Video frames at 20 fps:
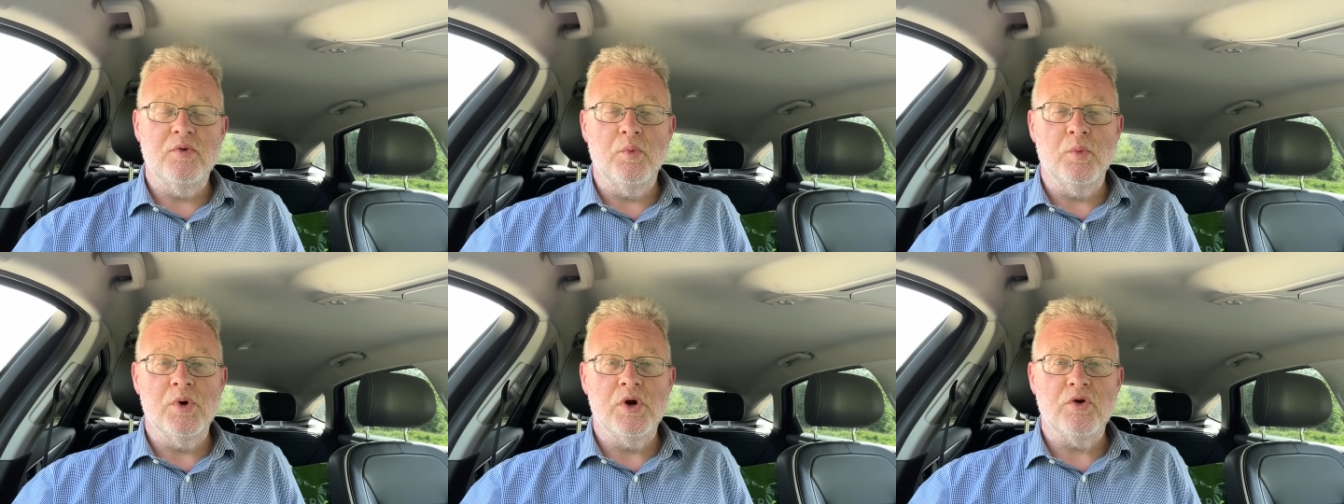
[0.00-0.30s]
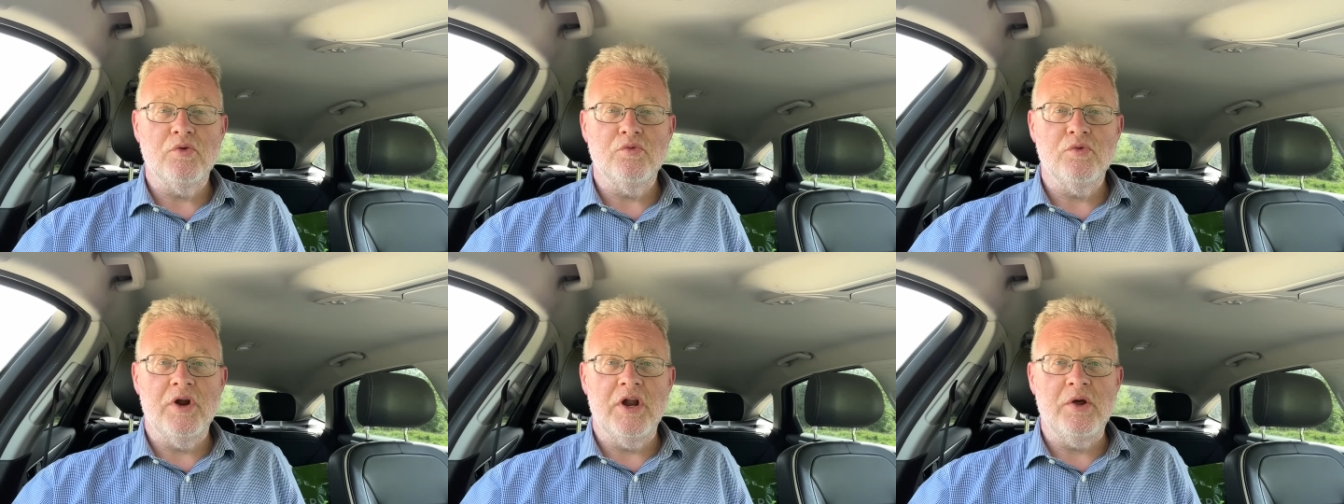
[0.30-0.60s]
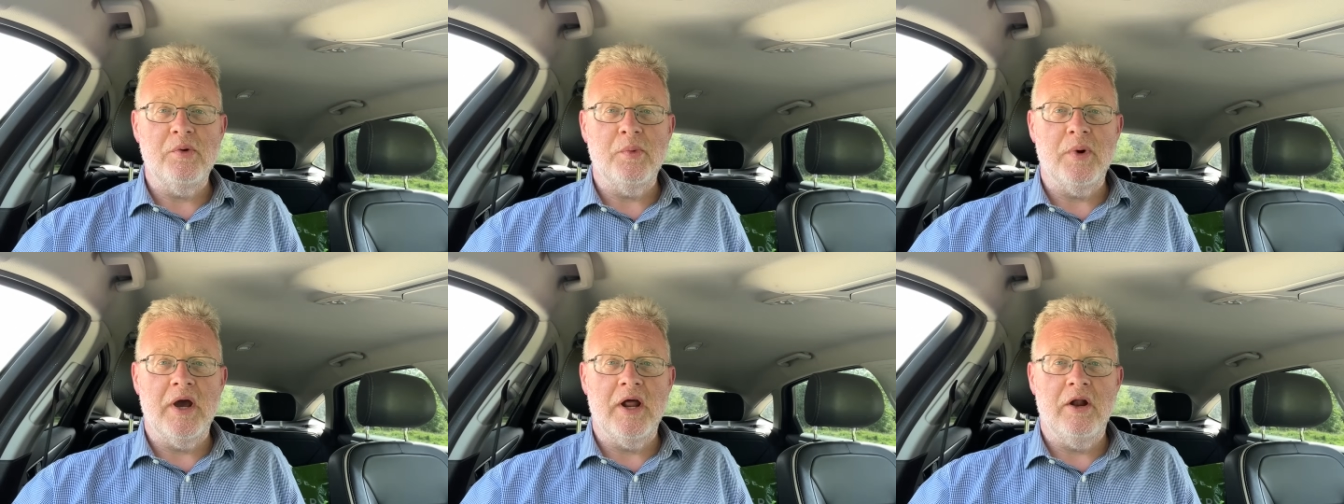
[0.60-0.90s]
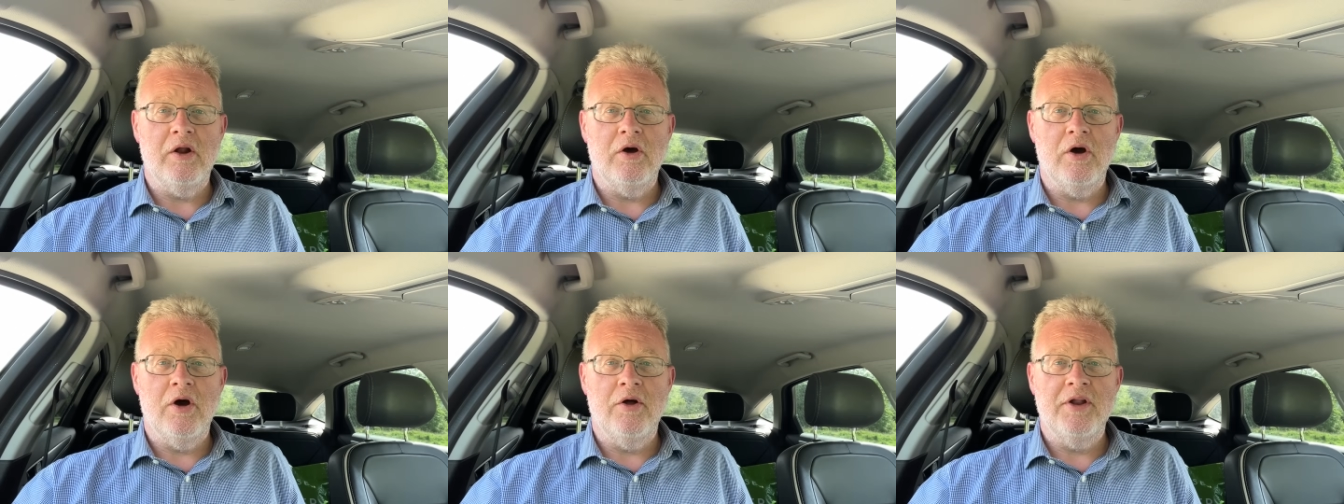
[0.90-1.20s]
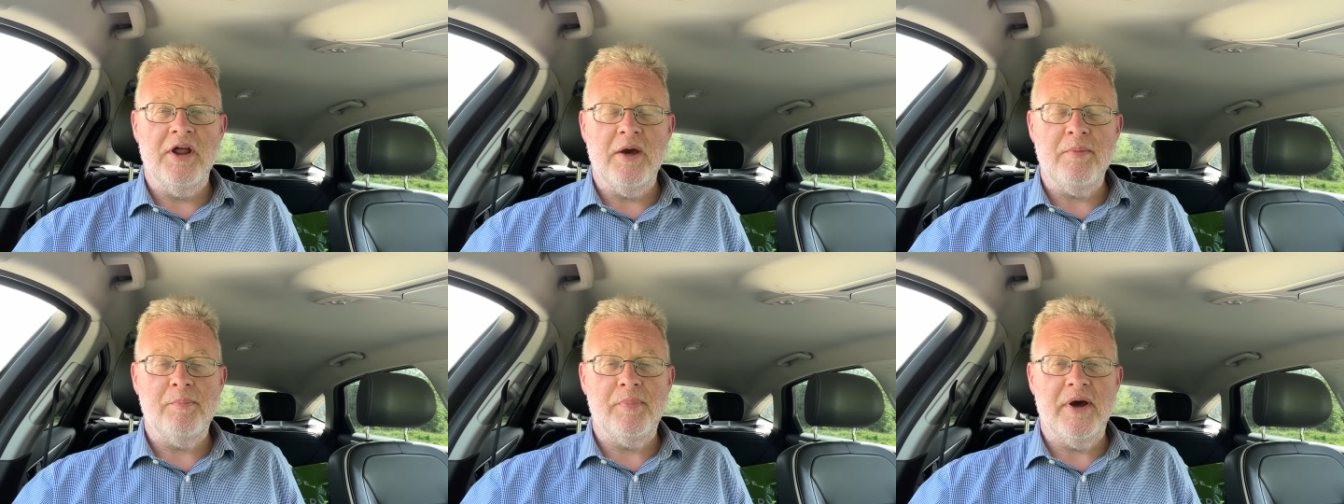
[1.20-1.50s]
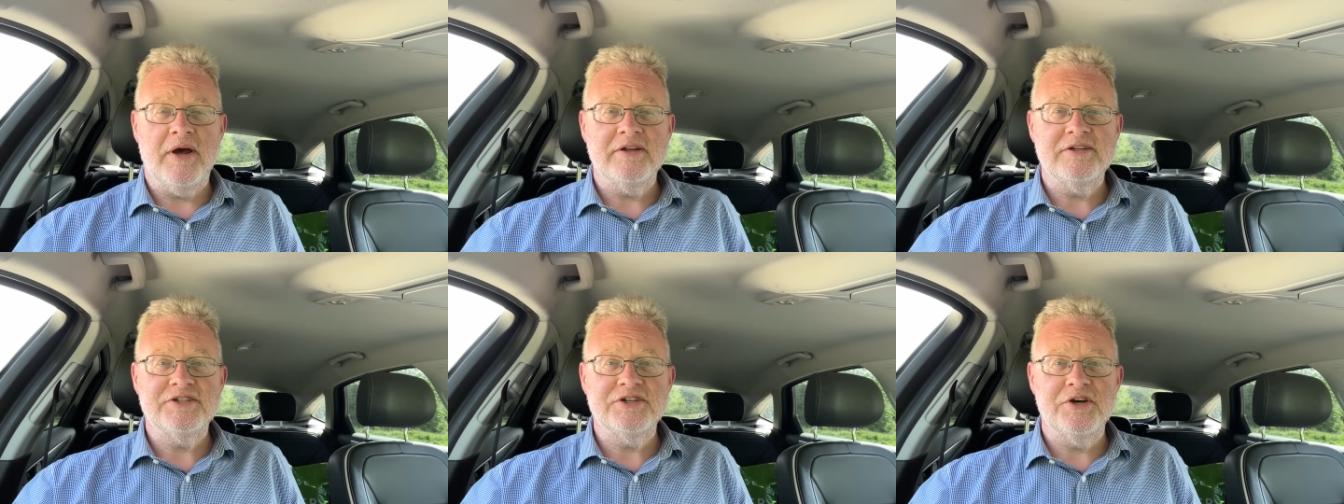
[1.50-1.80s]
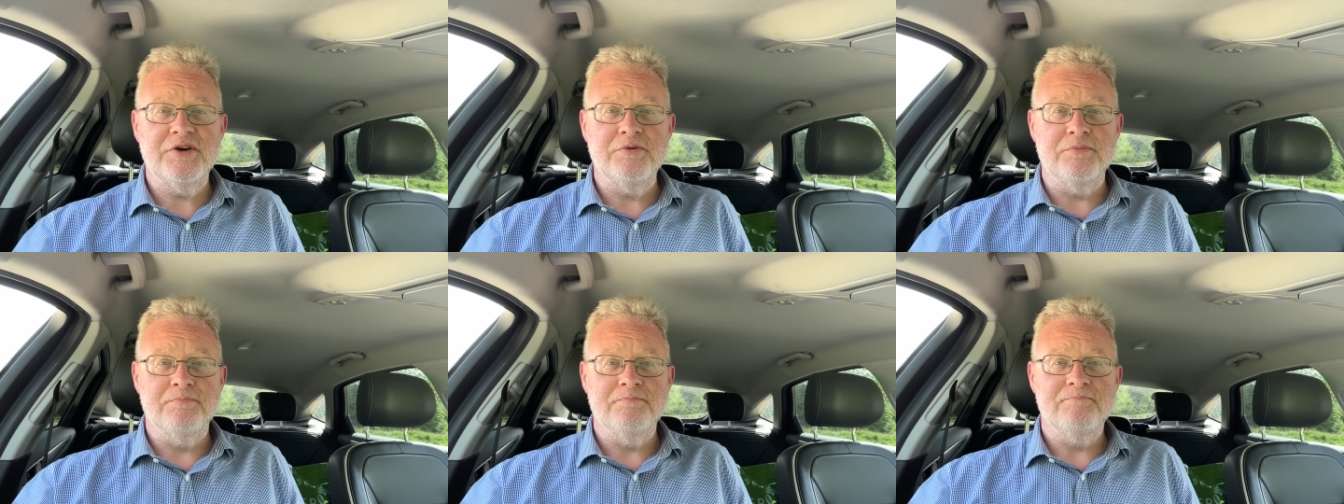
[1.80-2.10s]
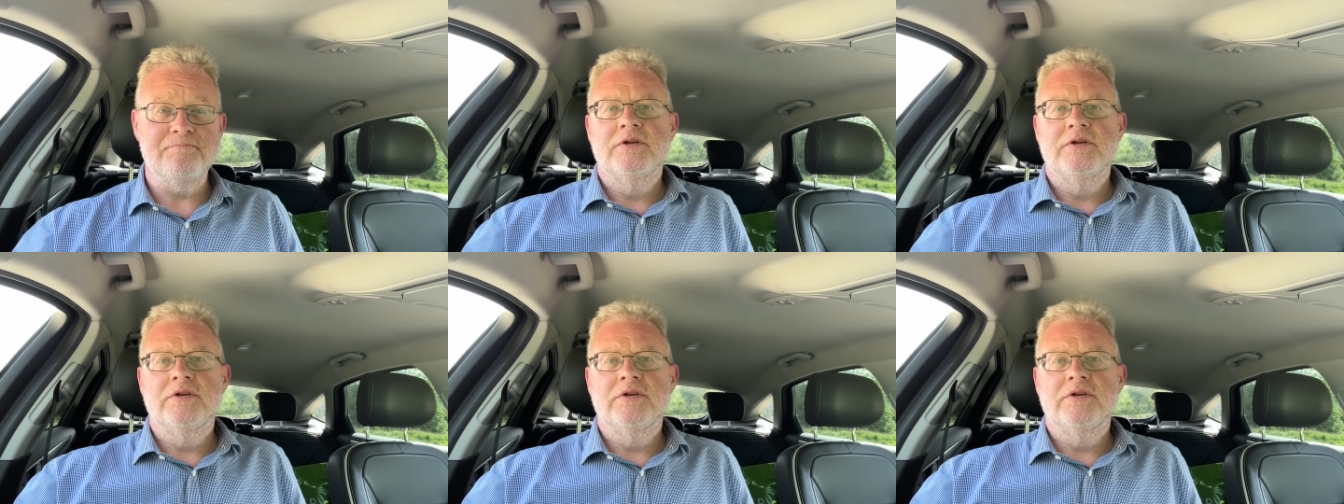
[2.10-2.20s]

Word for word: worked really well on that band too.